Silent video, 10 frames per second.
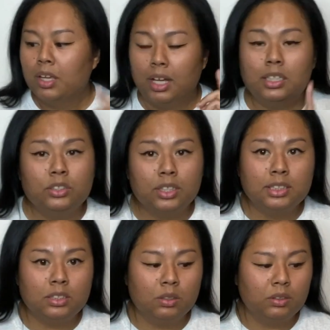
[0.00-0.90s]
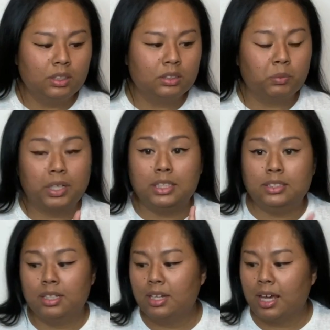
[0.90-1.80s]
As you guys notice, what I
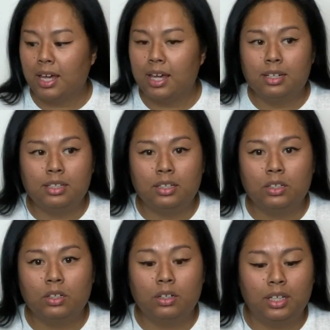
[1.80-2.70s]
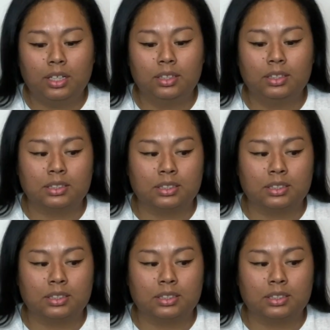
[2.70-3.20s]
didn't add in here is